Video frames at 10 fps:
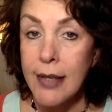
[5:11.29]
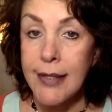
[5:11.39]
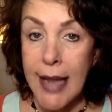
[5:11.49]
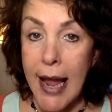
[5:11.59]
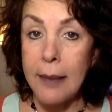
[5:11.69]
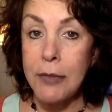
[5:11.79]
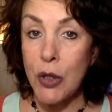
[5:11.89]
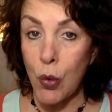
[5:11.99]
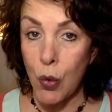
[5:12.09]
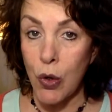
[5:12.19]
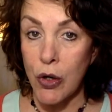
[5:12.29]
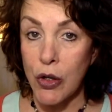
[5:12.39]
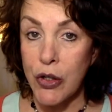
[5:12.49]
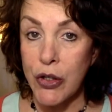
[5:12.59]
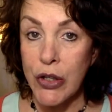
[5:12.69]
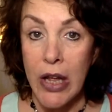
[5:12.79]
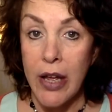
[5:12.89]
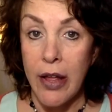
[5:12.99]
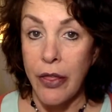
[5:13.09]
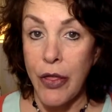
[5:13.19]
Sam's horse,
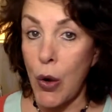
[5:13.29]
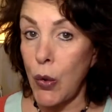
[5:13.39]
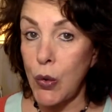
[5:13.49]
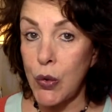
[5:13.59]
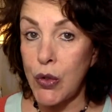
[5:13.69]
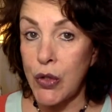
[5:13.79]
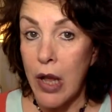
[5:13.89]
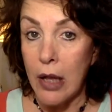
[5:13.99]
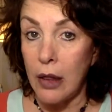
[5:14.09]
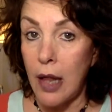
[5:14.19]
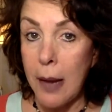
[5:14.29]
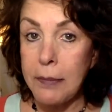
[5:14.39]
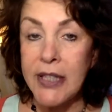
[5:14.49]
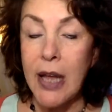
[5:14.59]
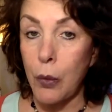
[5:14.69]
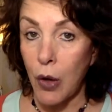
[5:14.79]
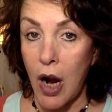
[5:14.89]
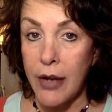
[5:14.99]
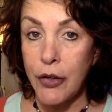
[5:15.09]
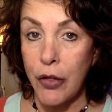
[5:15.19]
those lumps that were
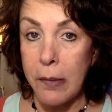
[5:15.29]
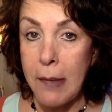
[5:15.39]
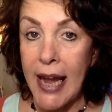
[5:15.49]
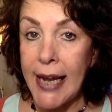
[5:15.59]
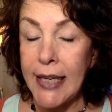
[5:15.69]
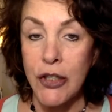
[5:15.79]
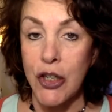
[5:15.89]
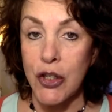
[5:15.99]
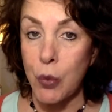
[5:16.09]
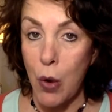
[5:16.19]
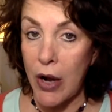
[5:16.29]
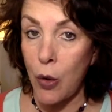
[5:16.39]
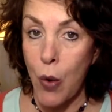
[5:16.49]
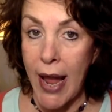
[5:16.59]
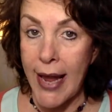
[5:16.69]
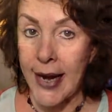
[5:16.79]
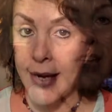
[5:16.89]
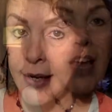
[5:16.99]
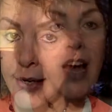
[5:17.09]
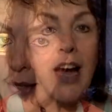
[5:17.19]
under the mane just went away.